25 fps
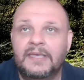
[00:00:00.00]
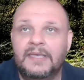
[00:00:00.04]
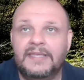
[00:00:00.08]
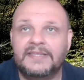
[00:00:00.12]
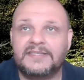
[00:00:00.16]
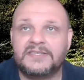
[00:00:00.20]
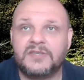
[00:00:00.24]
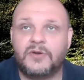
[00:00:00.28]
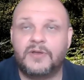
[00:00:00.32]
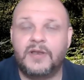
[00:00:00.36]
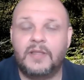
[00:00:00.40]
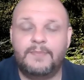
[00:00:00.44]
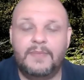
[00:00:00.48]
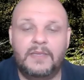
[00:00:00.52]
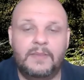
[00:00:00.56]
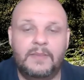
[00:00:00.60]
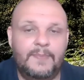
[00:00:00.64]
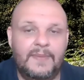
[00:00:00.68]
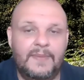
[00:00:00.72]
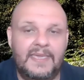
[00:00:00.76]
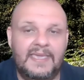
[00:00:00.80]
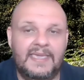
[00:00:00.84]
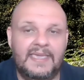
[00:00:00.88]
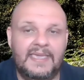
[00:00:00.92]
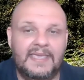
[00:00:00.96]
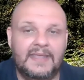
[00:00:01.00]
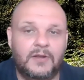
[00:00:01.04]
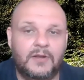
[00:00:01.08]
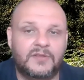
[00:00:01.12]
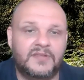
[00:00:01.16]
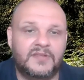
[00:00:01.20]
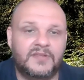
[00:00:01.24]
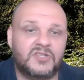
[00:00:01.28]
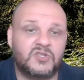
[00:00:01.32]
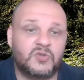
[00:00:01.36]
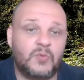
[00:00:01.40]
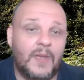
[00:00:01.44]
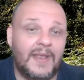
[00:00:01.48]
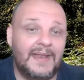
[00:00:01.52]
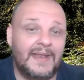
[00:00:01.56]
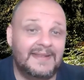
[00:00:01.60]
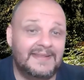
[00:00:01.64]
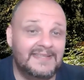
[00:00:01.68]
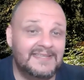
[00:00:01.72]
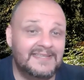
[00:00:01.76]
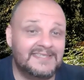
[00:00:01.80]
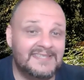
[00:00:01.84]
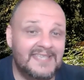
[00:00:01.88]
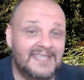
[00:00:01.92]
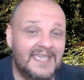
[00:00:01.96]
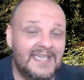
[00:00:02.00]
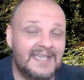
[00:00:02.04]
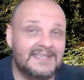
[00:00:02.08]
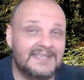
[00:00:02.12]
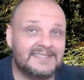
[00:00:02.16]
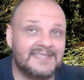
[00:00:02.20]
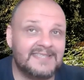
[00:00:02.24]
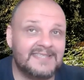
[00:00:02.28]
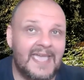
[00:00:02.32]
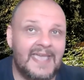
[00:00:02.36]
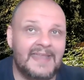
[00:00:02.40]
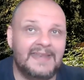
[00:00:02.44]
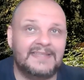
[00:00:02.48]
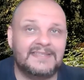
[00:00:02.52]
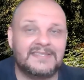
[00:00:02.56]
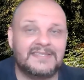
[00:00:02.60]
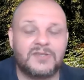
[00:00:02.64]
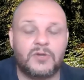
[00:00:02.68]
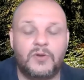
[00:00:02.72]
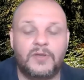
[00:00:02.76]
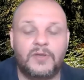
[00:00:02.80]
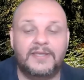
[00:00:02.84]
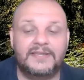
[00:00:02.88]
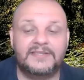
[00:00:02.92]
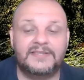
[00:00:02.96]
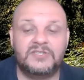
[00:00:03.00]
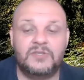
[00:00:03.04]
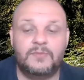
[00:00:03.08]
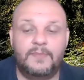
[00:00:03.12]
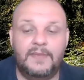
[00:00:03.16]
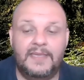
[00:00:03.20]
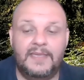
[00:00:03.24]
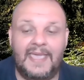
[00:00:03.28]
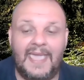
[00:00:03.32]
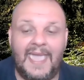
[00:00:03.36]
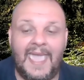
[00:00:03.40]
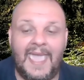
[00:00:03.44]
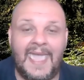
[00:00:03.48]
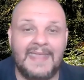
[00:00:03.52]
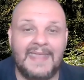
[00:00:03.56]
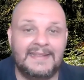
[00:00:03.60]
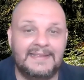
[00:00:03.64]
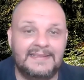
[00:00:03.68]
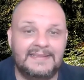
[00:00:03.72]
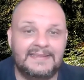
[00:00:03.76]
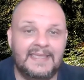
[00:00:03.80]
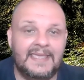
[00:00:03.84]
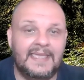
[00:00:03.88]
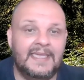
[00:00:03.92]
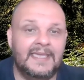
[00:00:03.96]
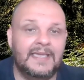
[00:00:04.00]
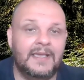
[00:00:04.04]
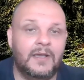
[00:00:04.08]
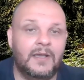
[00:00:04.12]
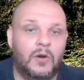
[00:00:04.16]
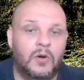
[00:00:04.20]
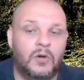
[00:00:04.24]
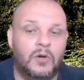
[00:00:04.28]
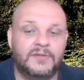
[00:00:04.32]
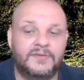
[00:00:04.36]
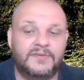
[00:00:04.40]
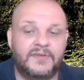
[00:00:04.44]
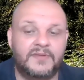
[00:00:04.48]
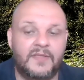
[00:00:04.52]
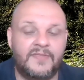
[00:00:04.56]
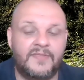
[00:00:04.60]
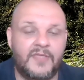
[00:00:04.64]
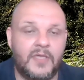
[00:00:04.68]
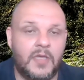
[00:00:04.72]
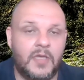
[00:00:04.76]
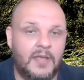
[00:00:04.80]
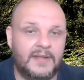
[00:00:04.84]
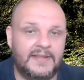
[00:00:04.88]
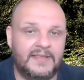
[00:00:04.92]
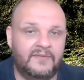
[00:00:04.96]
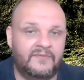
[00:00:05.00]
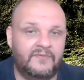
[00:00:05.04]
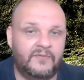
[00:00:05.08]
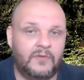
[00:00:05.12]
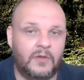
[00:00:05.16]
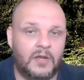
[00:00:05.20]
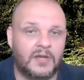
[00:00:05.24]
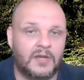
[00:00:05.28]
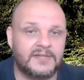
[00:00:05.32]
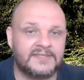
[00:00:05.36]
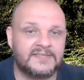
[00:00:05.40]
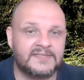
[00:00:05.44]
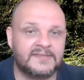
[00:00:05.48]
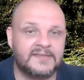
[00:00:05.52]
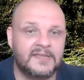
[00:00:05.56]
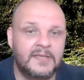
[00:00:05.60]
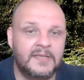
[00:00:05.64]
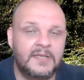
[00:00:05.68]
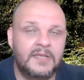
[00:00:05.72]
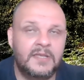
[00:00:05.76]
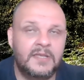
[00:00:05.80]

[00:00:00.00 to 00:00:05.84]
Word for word: It's going to be peaking on the 26th and it's going to be ending on the 31st.